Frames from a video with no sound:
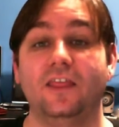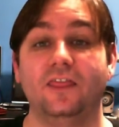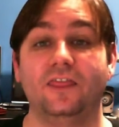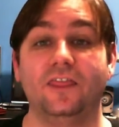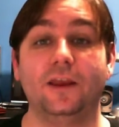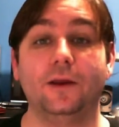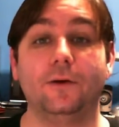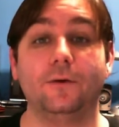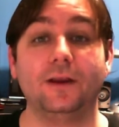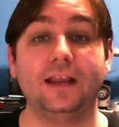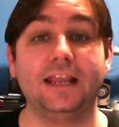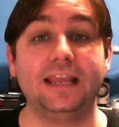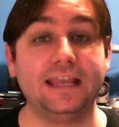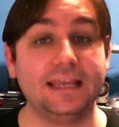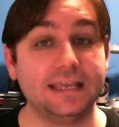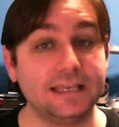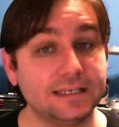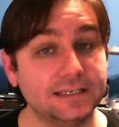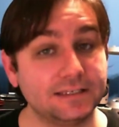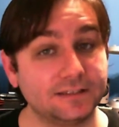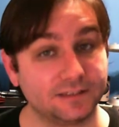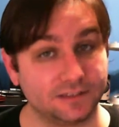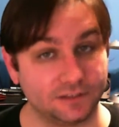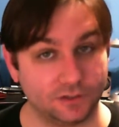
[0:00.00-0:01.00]
There
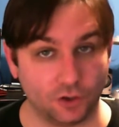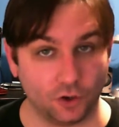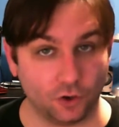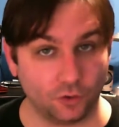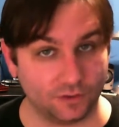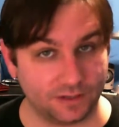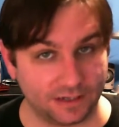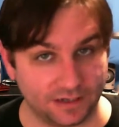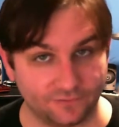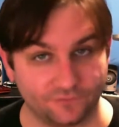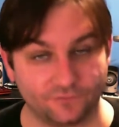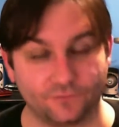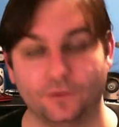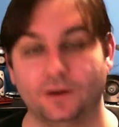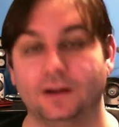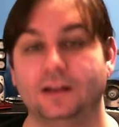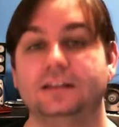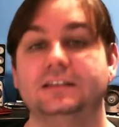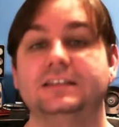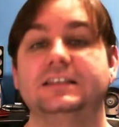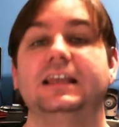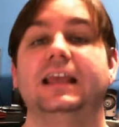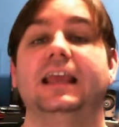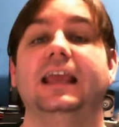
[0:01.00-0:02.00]
is no
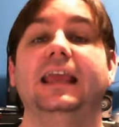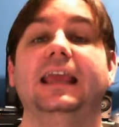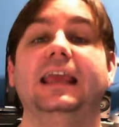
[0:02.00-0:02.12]
difference.